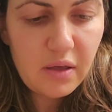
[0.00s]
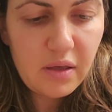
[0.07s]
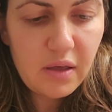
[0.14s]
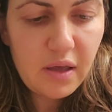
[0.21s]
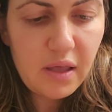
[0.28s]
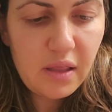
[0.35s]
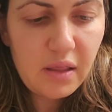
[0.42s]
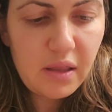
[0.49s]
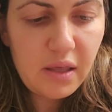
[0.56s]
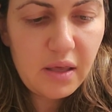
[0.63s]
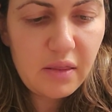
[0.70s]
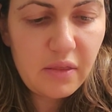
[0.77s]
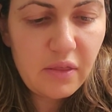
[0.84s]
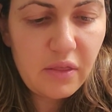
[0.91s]
I like
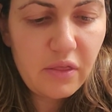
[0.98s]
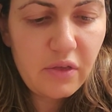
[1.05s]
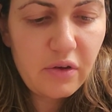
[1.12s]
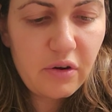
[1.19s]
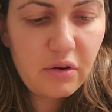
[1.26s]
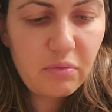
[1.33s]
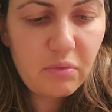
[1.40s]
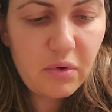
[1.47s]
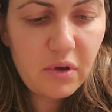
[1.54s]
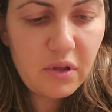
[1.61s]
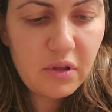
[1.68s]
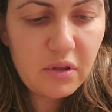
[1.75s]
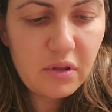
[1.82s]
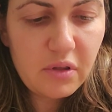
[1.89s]
the third
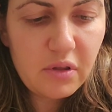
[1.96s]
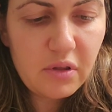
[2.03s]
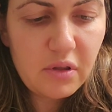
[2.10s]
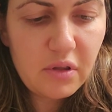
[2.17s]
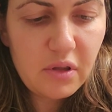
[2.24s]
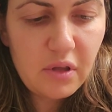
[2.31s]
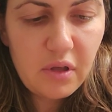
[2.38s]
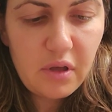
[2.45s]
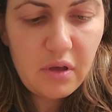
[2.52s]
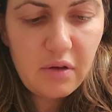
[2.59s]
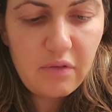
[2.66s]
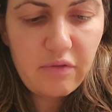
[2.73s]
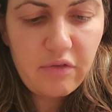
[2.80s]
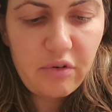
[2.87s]
one
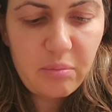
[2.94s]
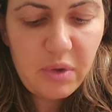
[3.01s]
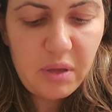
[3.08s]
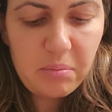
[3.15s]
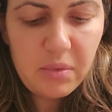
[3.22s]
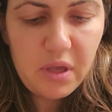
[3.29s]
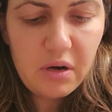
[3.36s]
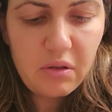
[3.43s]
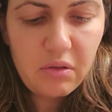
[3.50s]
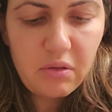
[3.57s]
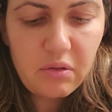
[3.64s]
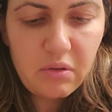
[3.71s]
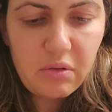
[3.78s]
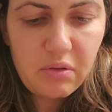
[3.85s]
from my middle.
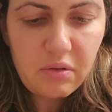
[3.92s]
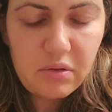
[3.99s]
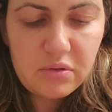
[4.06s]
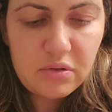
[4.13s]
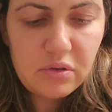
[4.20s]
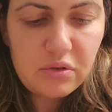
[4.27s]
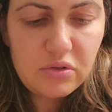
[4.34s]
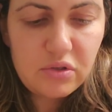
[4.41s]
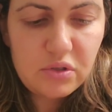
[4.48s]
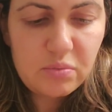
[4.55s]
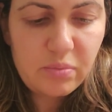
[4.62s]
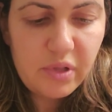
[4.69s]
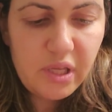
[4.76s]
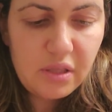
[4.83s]
So you just
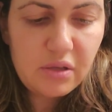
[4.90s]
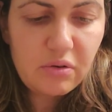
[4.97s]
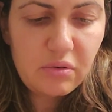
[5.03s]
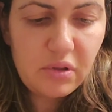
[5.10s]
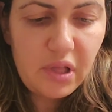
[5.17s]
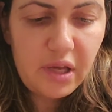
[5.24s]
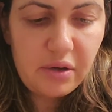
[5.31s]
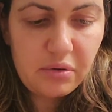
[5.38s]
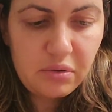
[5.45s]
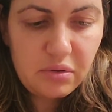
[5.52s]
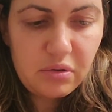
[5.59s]
plan it all out.